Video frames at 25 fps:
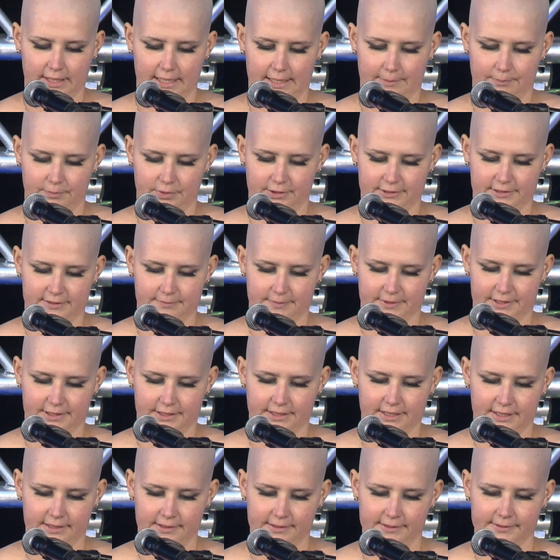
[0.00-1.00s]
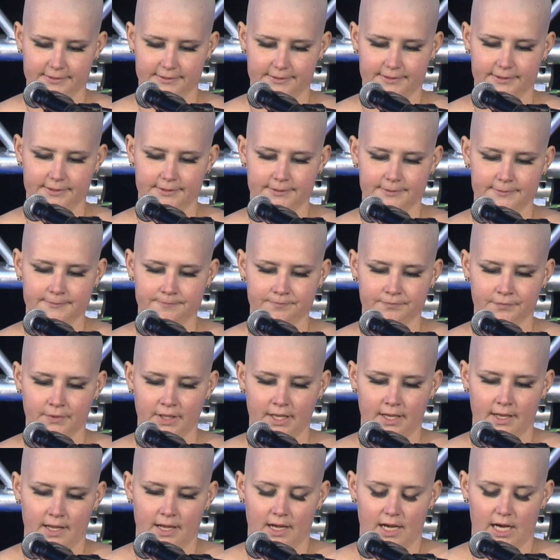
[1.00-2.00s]
in Brisbane.
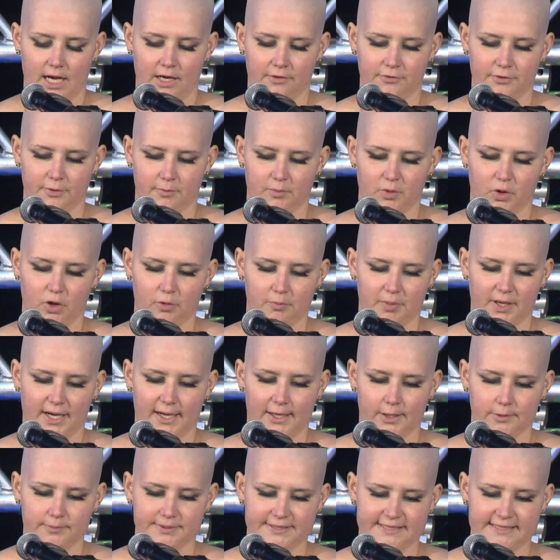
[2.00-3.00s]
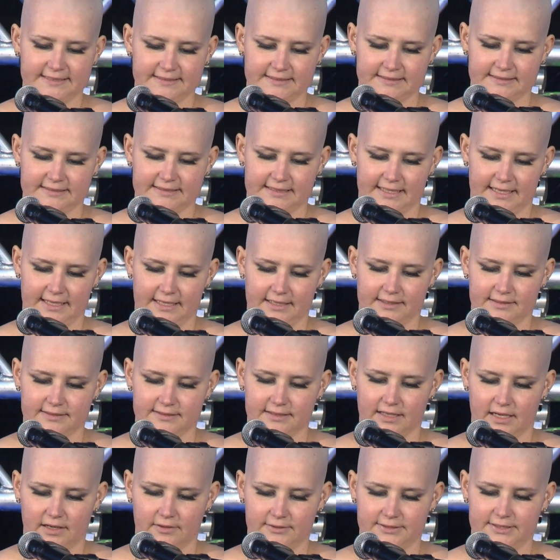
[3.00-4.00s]
After more biopsies and scans,
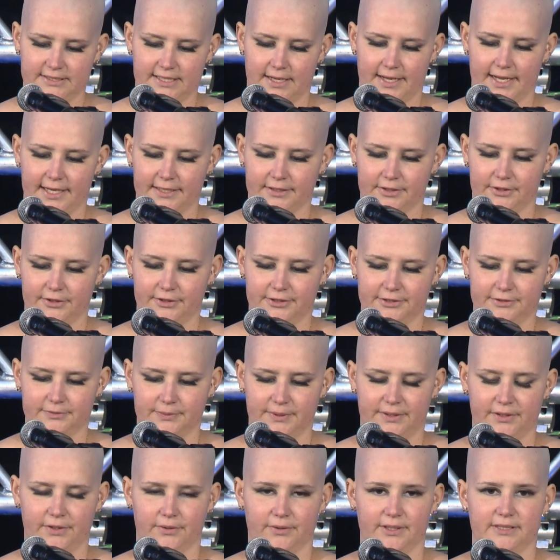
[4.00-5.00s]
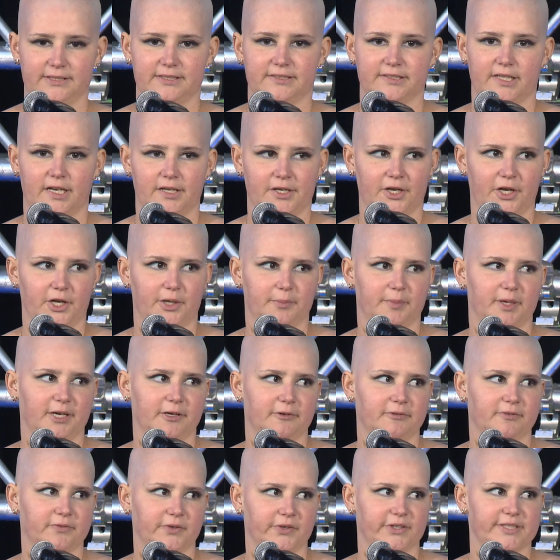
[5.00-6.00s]
I was diagnosed with Ewing sarcoma
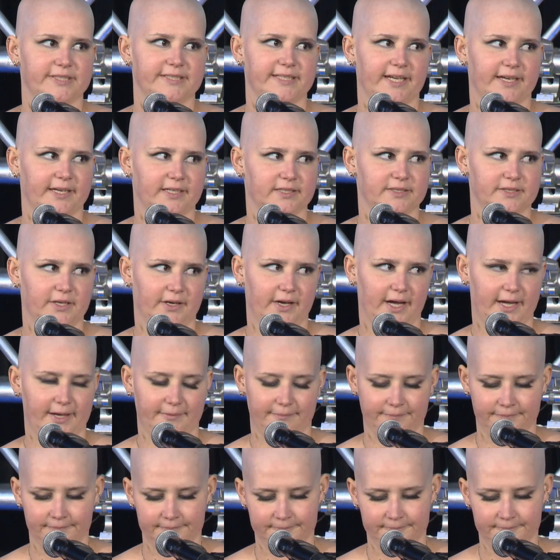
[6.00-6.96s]
for a second time.